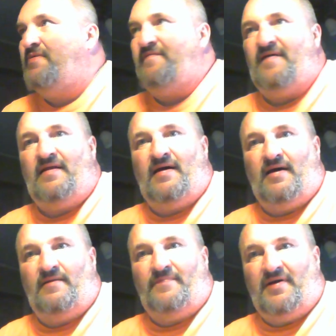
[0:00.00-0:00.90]
with
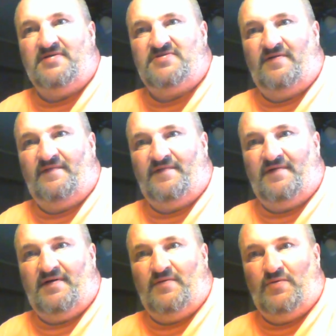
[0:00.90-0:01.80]
Valhalla Place
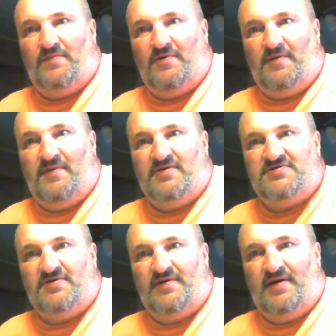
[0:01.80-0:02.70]
over in Woodbury,
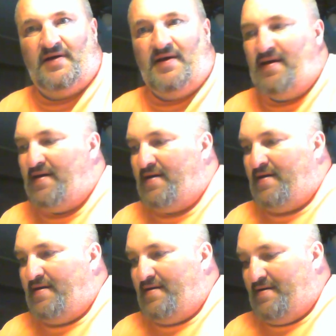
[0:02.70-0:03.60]
Minnesota.
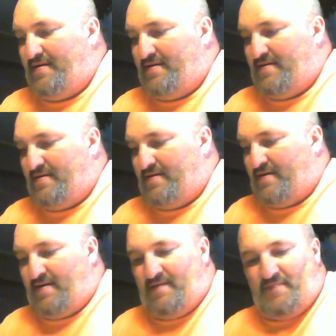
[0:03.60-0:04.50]
And
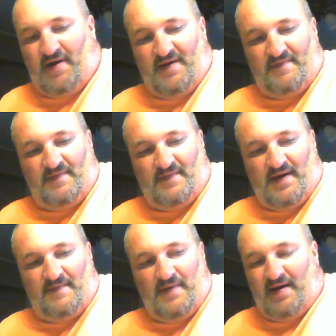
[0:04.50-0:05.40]
I brought
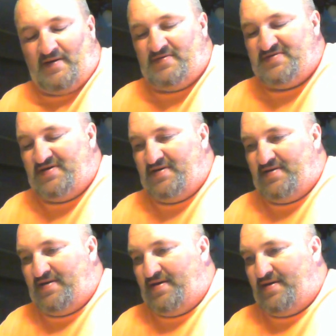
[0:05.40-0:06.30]
my bottles
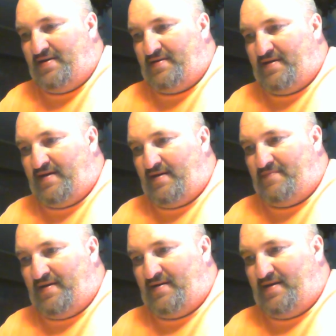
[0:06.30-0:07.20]
in, and they had
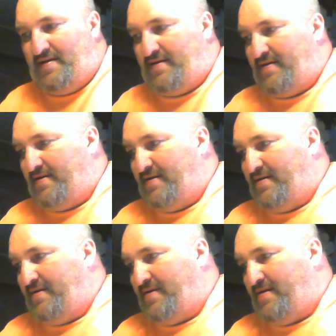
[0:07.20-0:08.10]
been
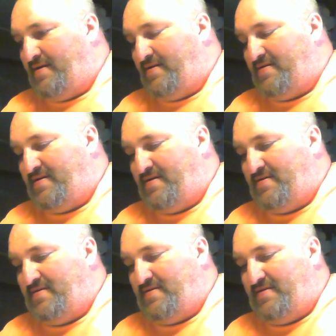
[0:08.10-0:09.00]
leaking, and
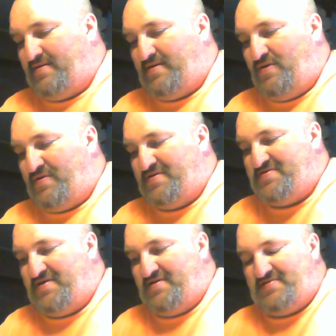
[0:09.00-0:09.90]
it, you can
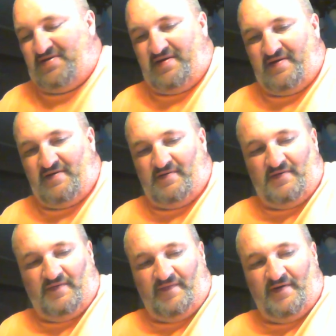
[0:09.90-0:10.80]
see it's leaking
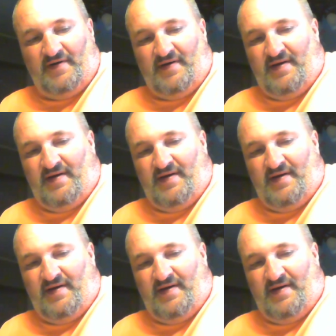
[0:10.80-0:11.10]
all over.